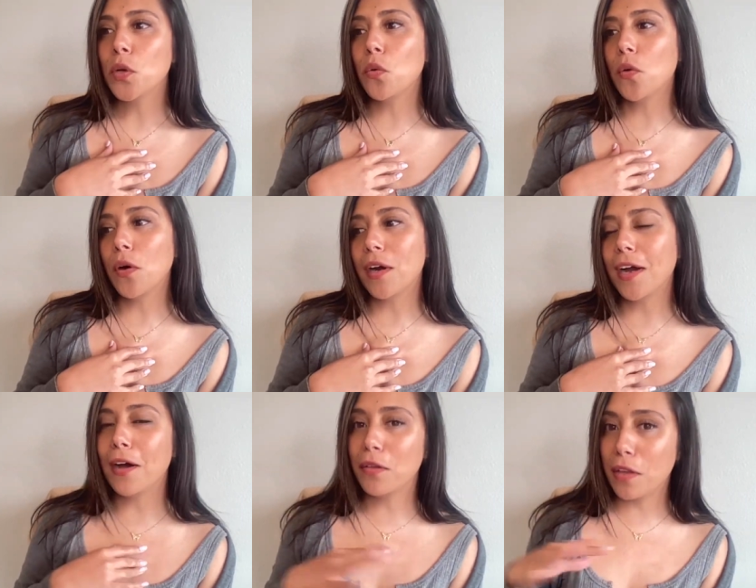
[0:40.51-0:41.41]
or
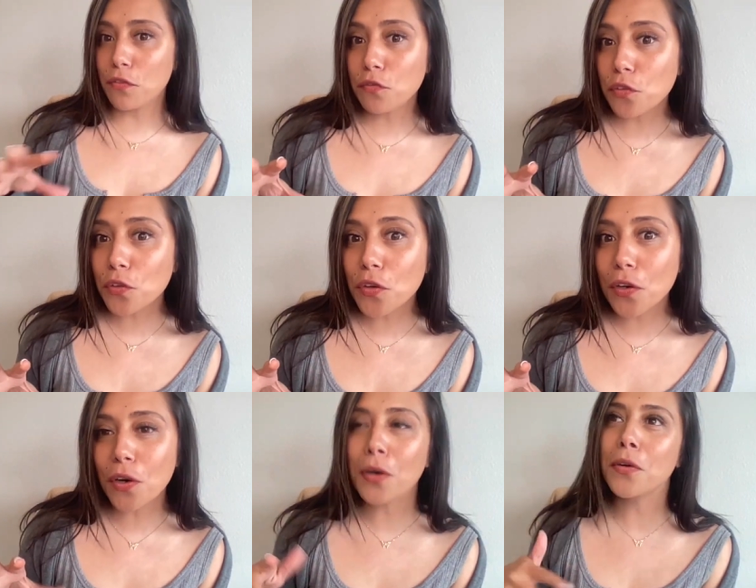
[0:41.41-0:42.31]
how they
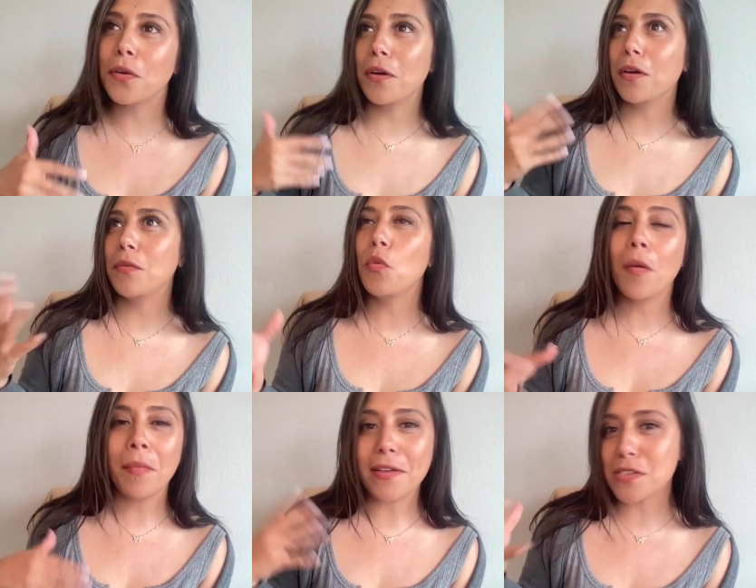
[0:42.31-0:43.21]
flirt or
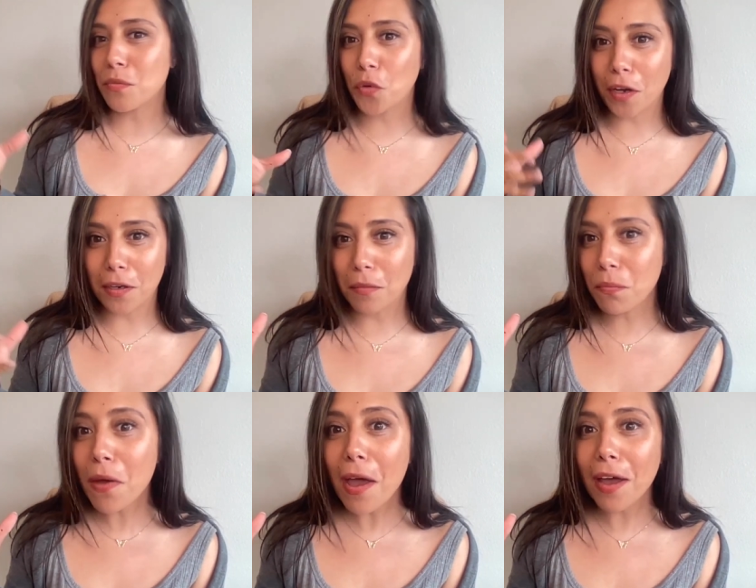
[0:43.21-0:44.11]
what makes them great in
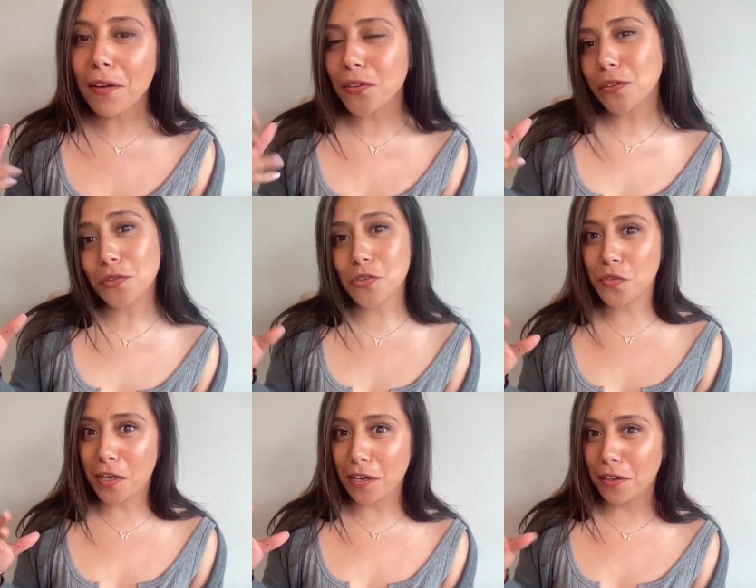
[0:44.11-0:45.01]
bed, all of those
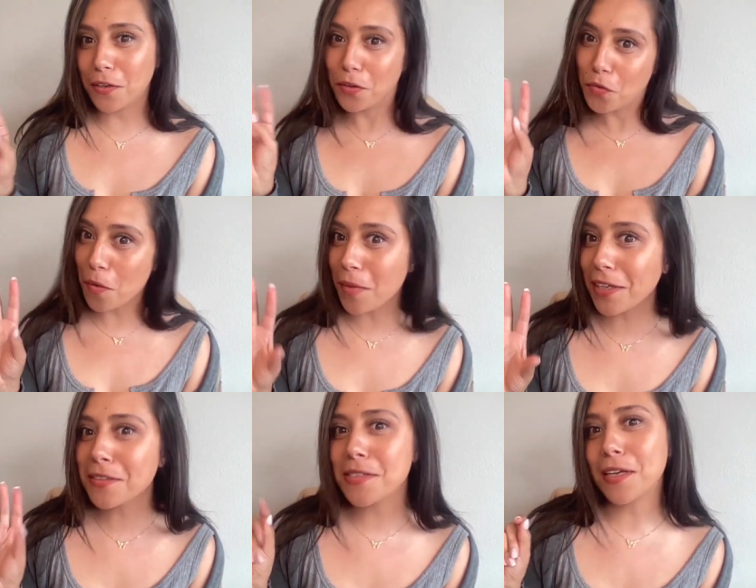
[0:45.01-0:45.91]
very, you know,
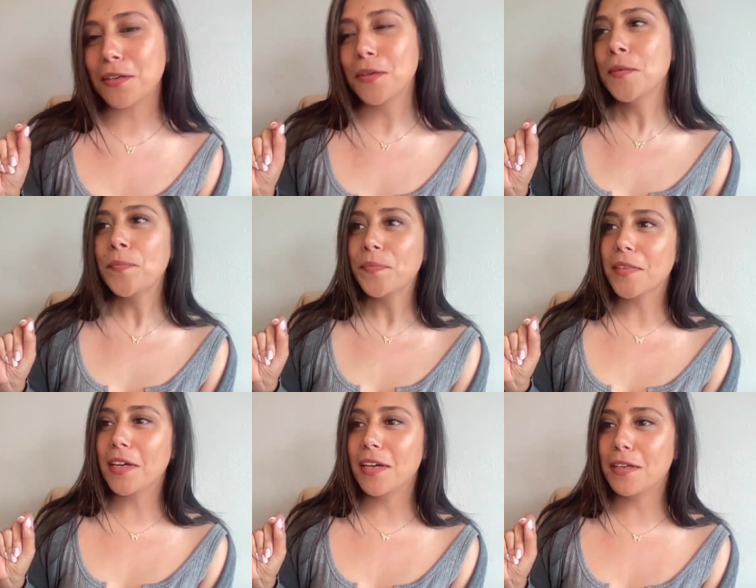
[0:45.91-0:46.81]
romantic
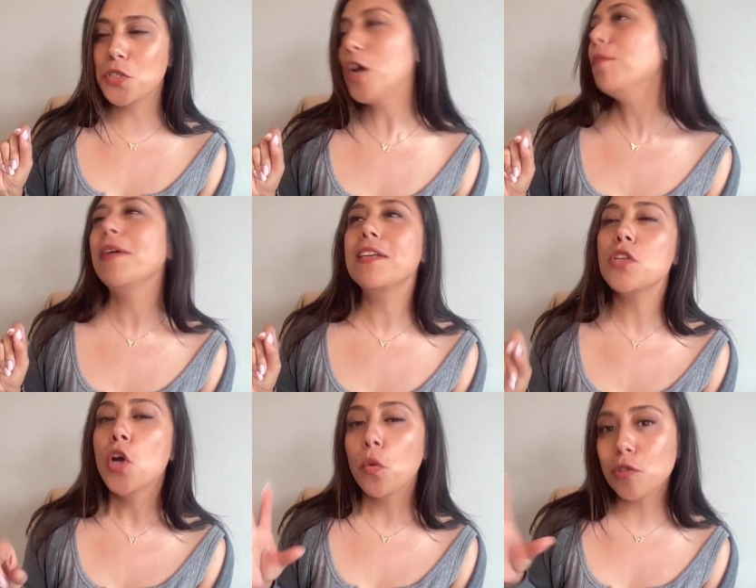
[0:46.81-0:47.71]
uh, topics.
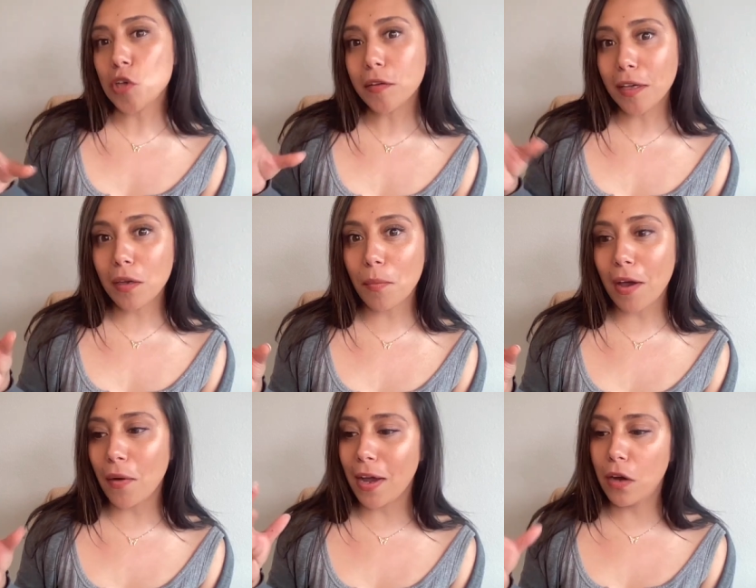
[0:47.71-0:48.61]
We're talking
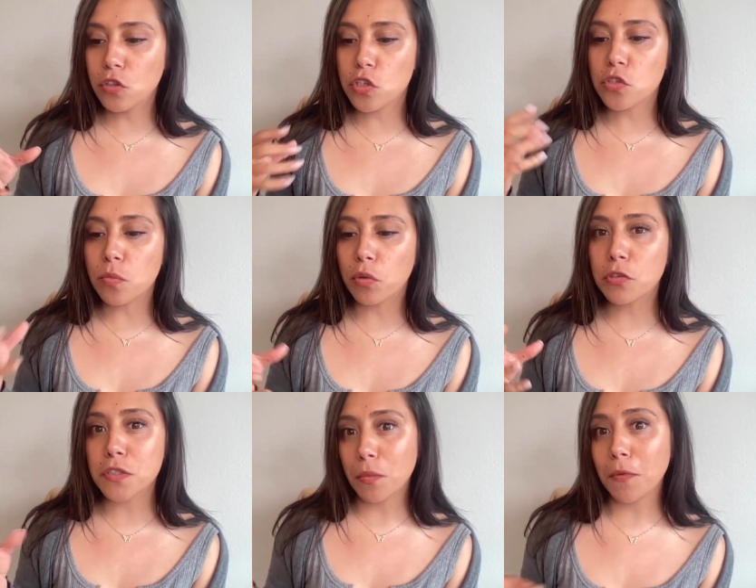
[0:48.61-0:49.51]
about how to
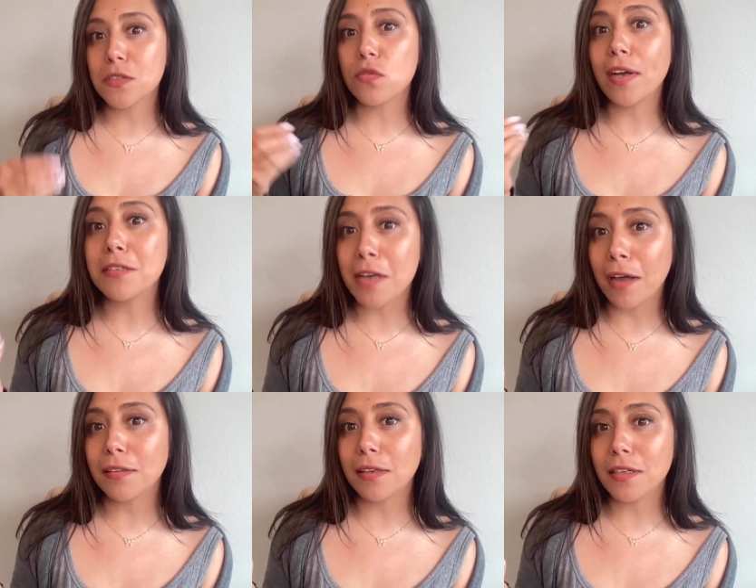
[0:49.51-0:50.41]
support someone's
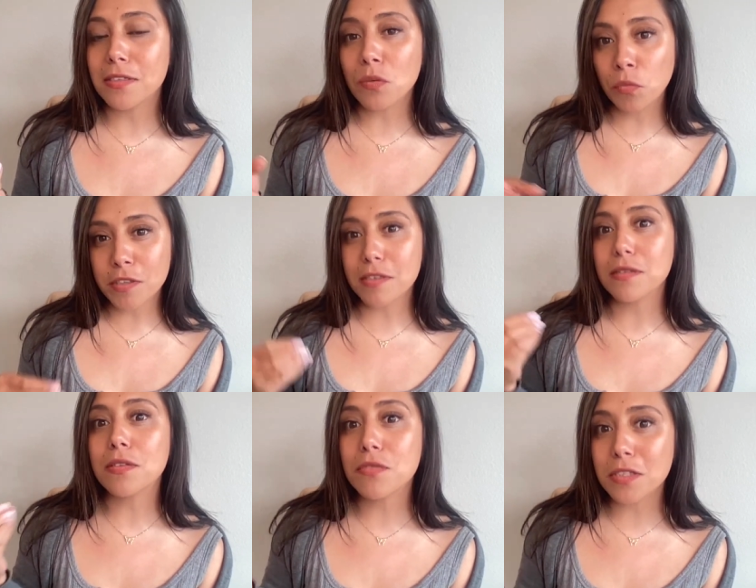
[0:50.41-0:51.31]
vitality, someone's
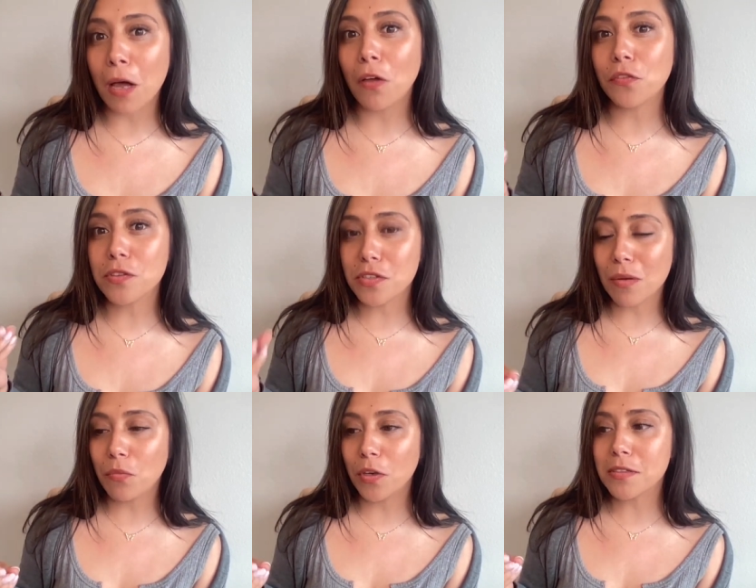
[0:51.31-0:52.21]
sense of self, and
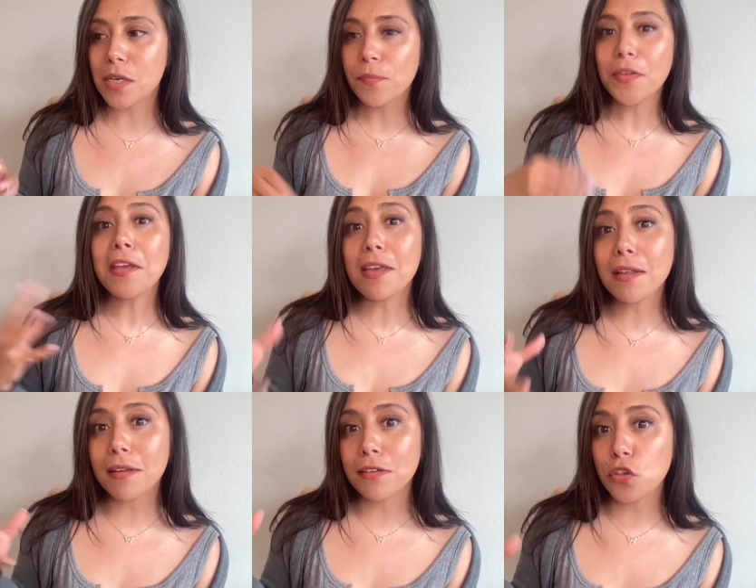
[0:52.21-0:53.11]
someone's
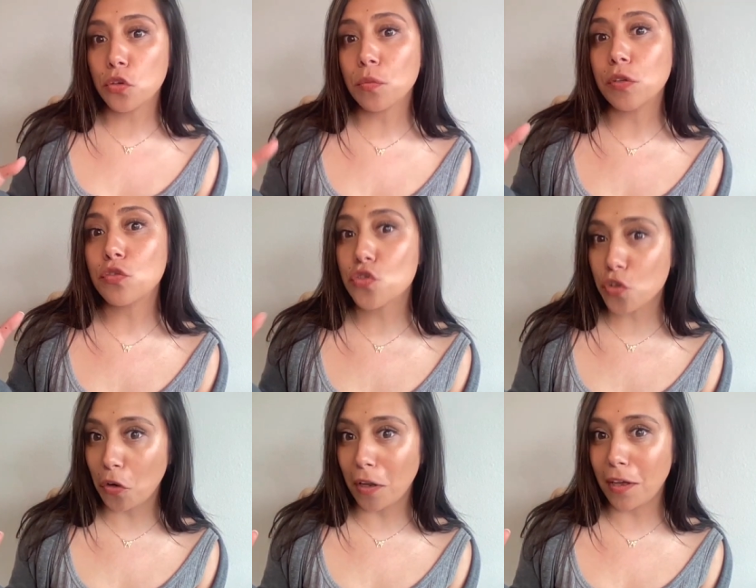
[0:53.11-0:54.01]
healing human
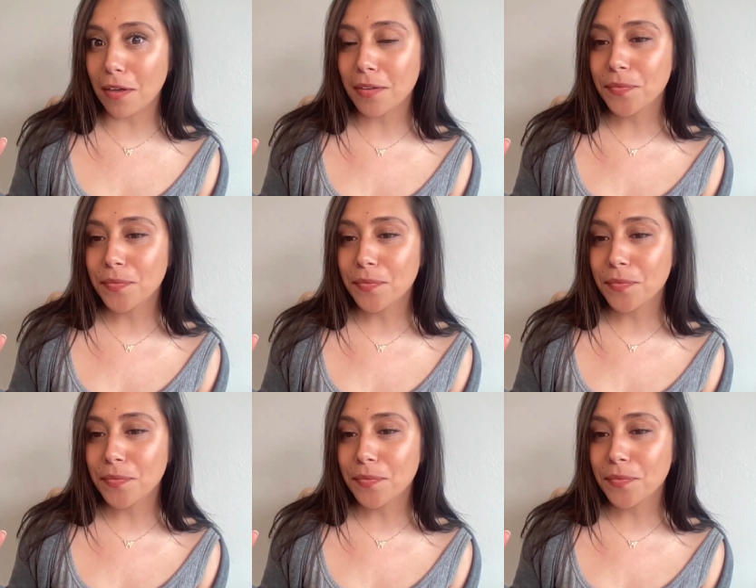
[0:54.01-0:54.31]
journey.